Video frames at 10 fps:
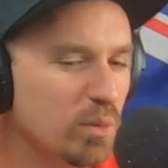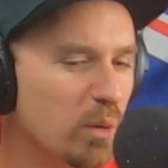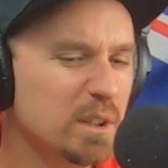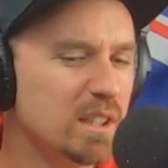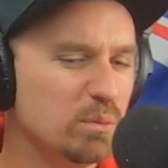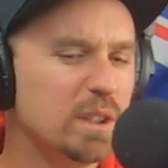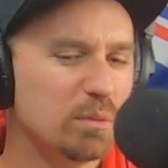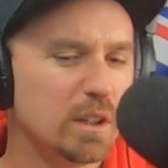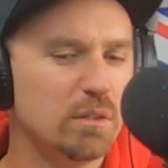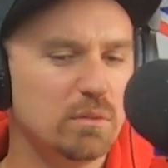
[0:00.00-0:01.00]
Well, we could we could
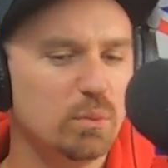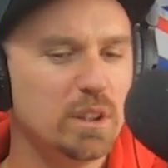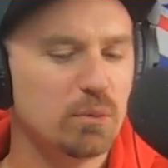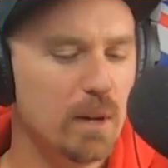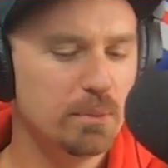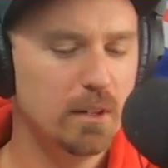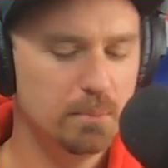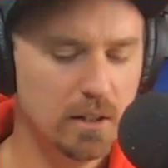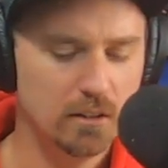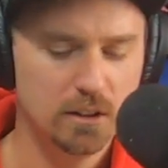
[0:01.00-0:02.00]
we can we can wrap it up
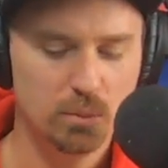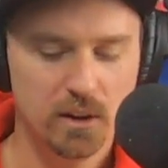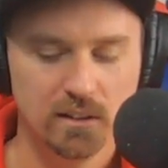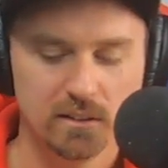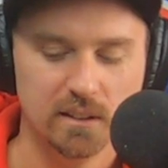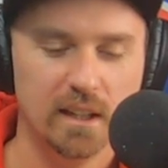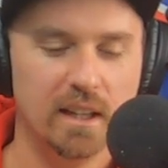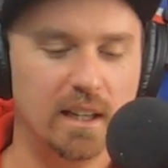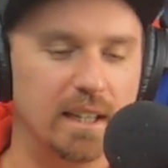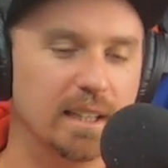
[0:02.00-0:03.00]
here anyway. Oh, yeah, my man.
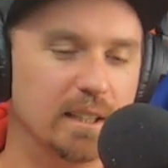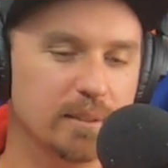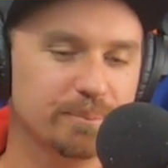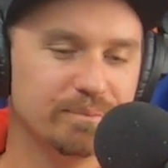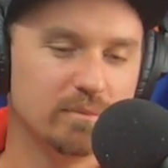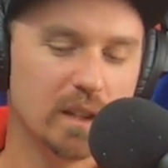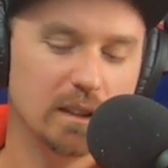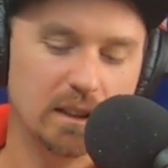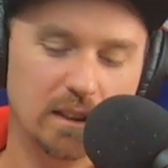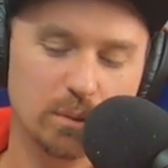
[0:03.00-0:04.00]
Um,
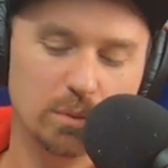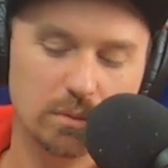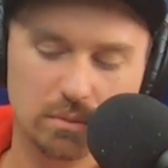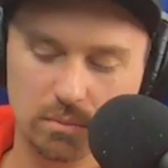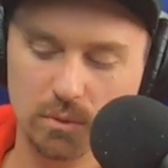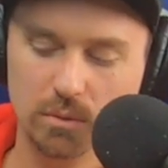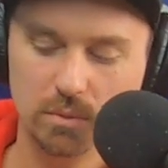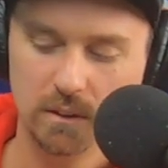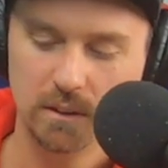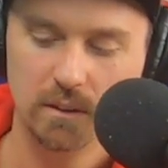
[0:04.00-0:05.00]
and uh, we'll
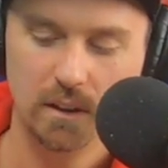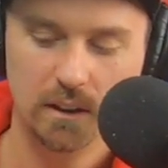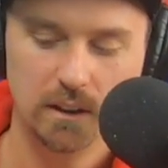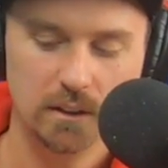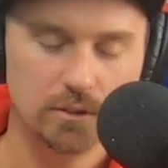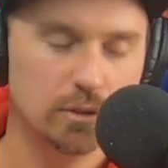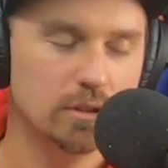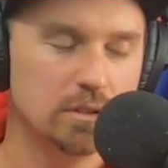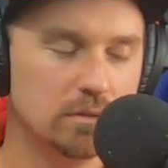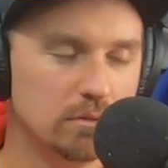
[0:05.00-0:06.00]
we'll uh do
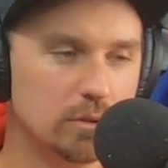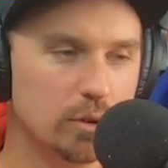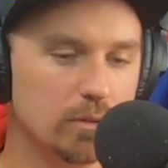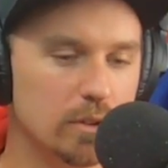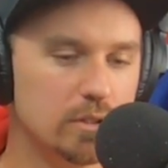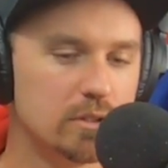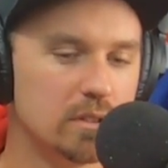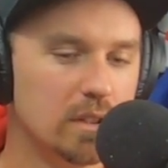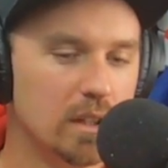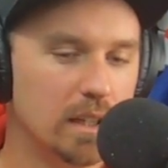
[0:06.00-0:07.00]
a do a verse.
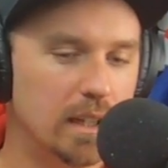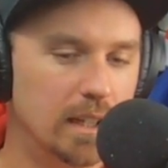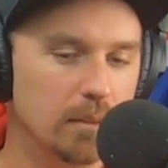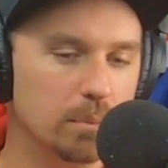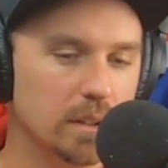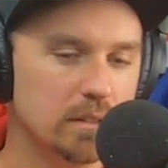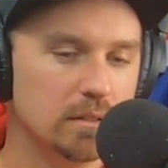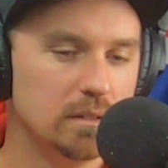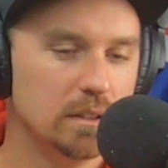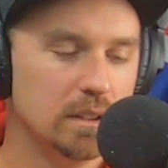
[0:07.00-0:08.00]
Yeah, bro. Um, but. Hard.
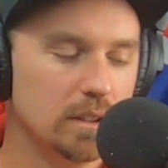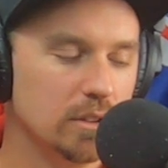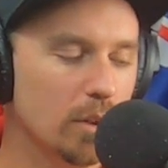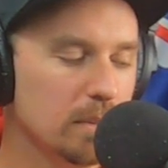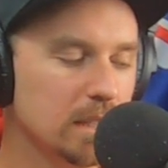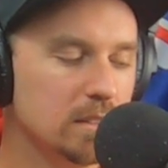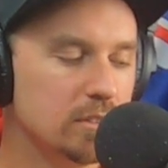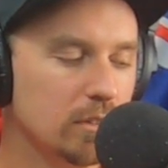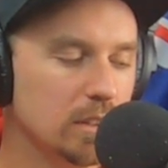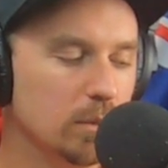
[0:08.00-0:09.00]
Yo, man, is
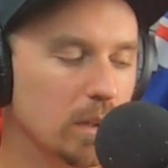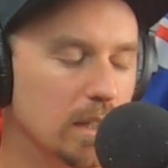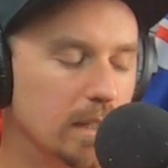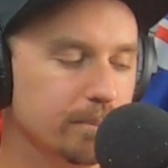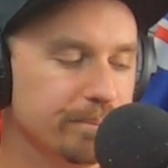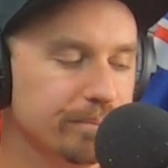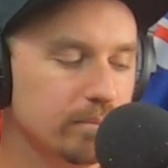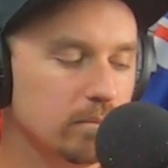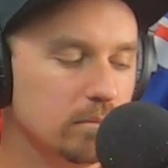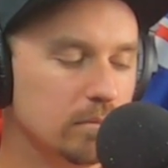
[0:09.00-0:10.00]
there any? Um,
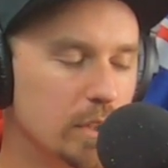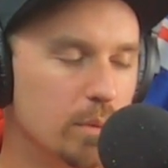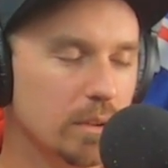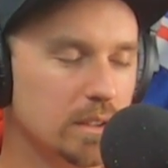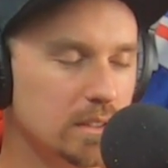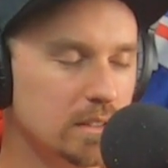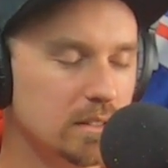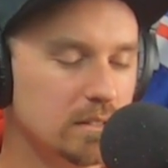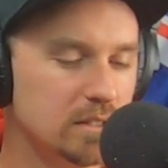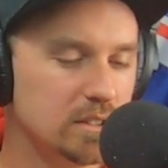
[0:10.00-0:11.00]
do you want
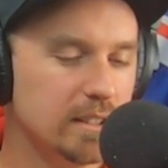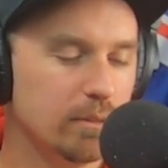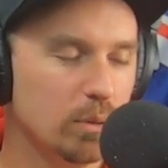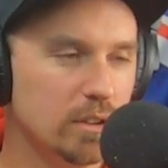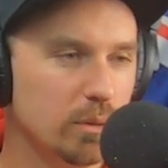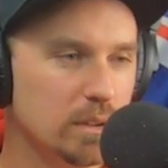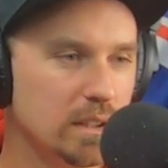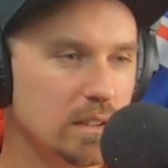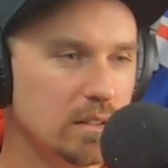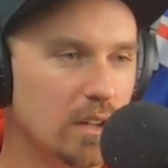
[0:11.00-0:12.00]
to just let everyone know where they
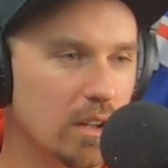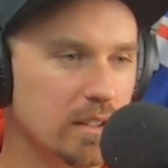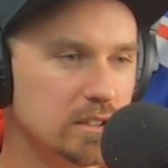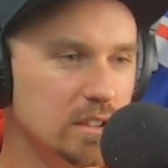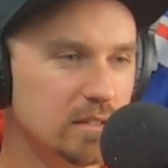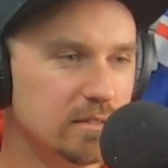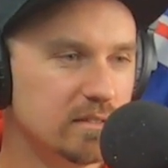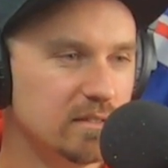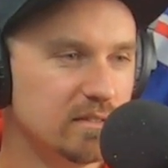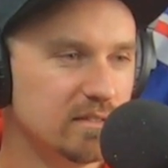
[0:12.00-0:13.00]
can holler at you?
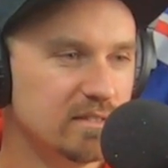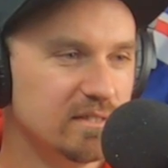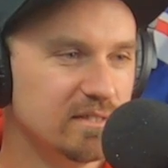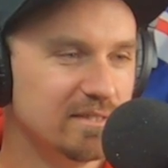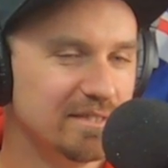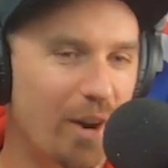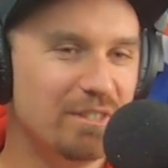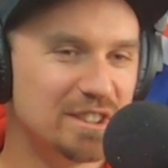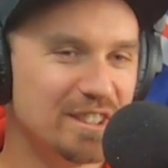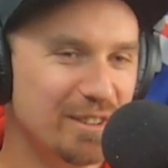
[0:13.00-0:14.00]
Yeah, definitely. Um,
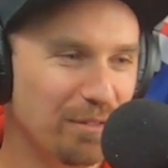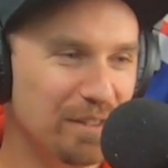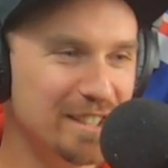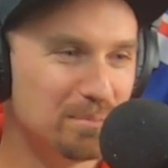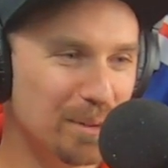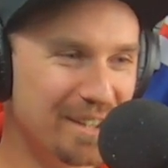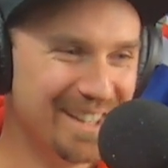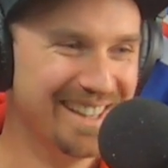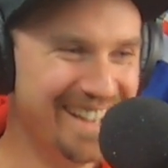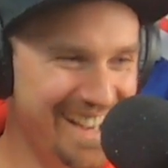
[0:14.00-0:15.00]
Obviously not Facebook.
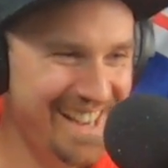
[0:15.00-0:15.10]
not